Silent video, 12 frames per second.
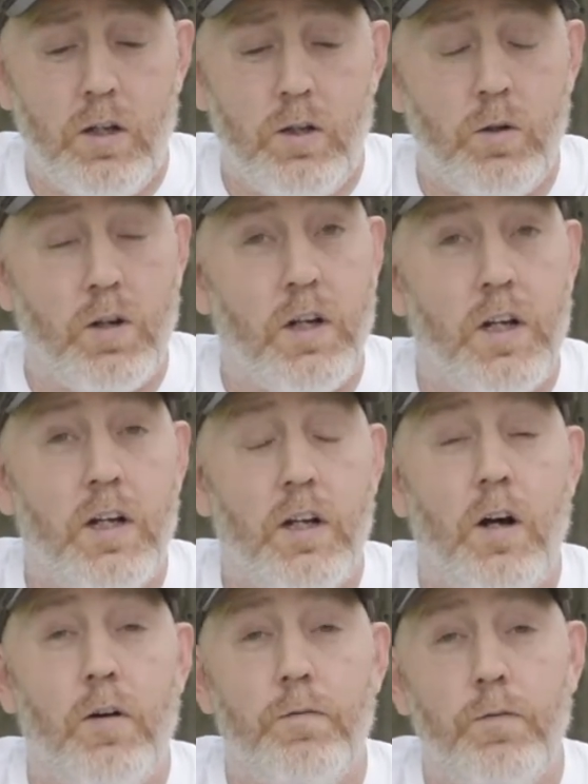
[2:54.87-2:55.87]
you can get
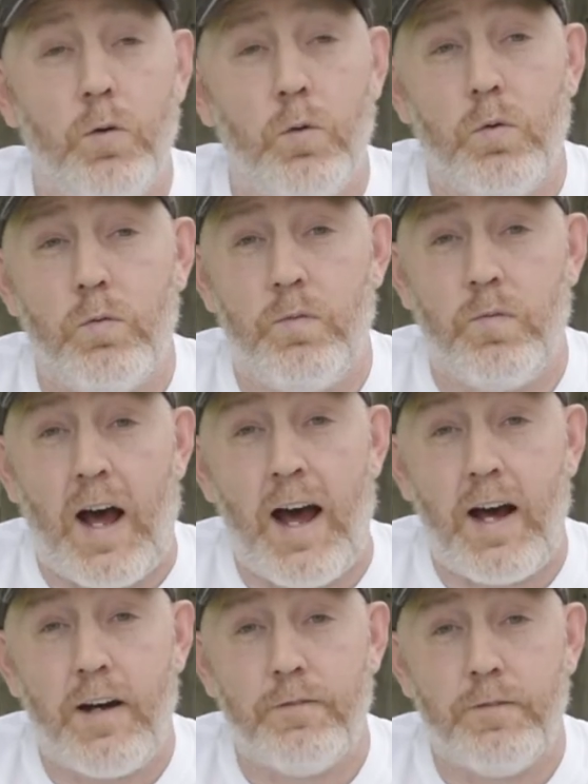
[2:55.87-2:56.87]
a full 5
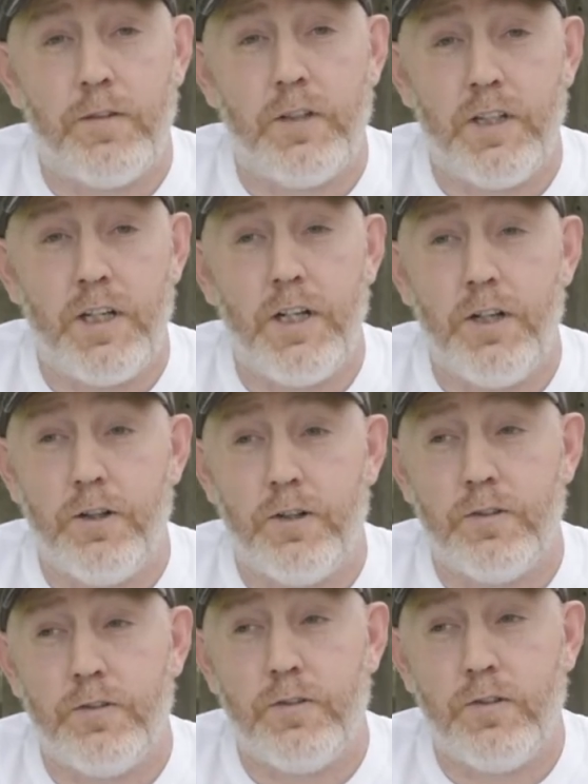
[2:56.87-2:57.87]

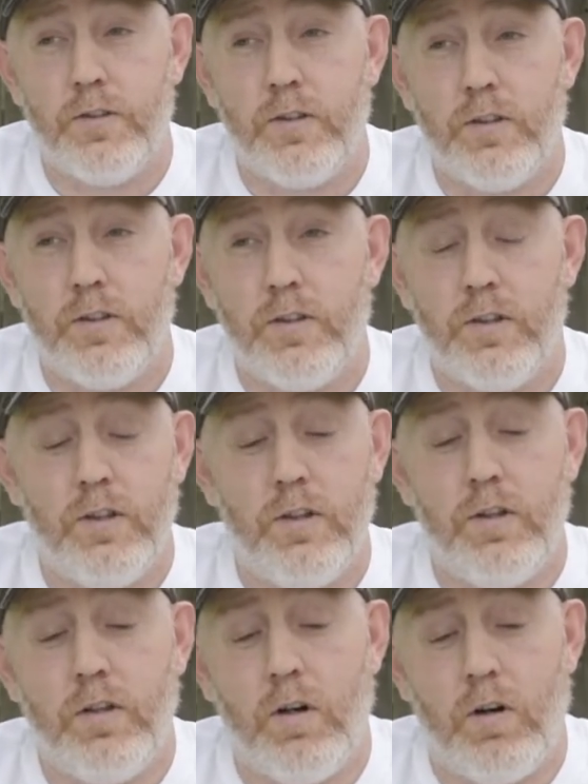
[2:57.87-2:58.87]
years
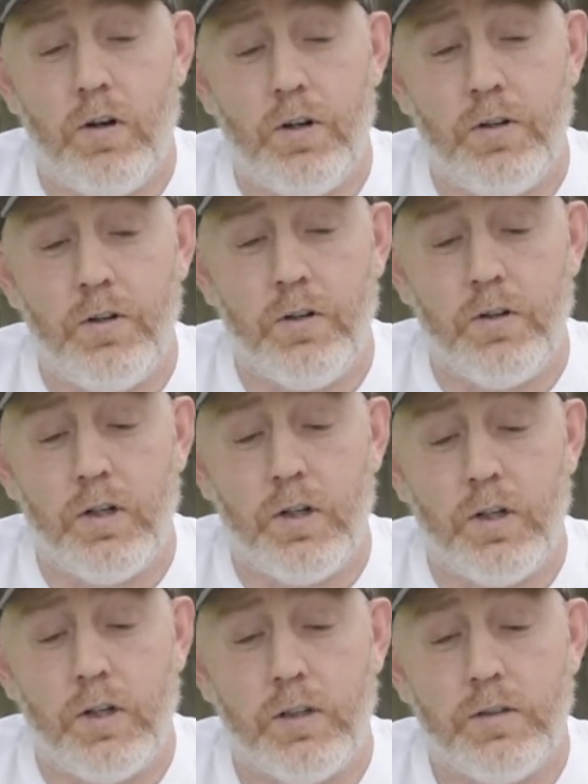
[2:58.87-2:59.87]
on your
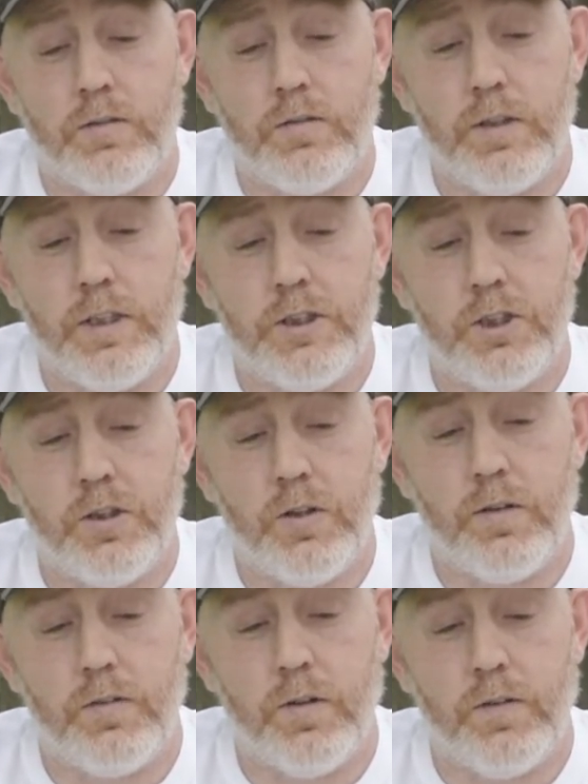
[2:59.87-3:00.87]

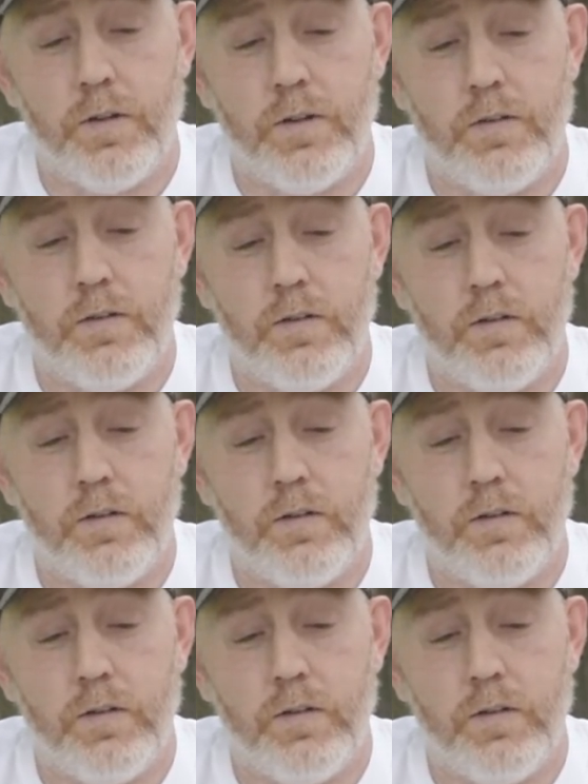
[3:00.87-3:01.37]
insurance on this